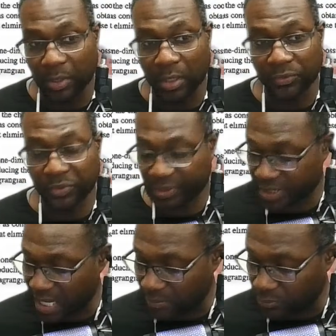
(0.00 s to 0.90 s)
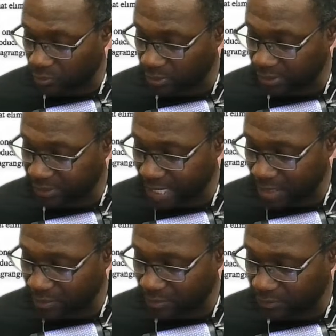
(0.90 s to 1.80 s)
ball on the top rolling
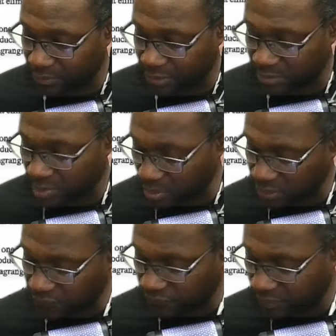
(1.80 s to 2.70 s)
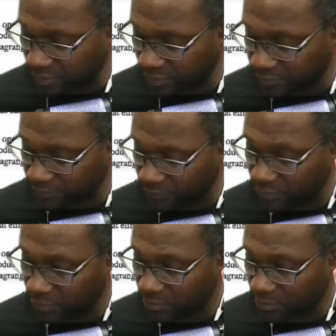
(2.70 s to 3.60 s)
down the smaller sphere.
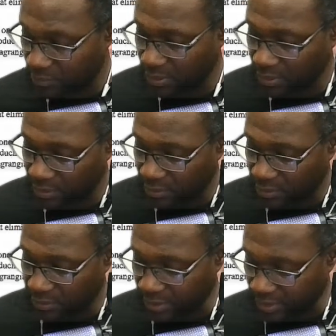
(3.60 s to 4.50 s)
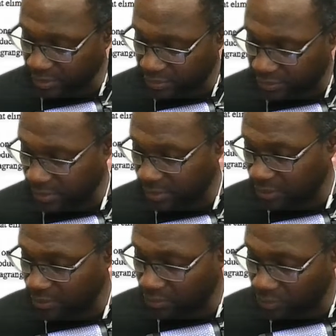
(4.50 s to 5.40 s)
There's
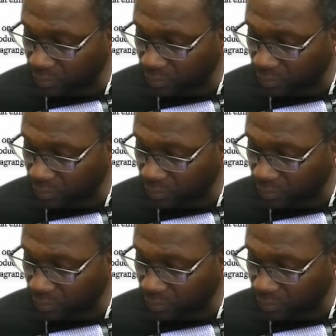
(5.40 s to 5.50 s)
the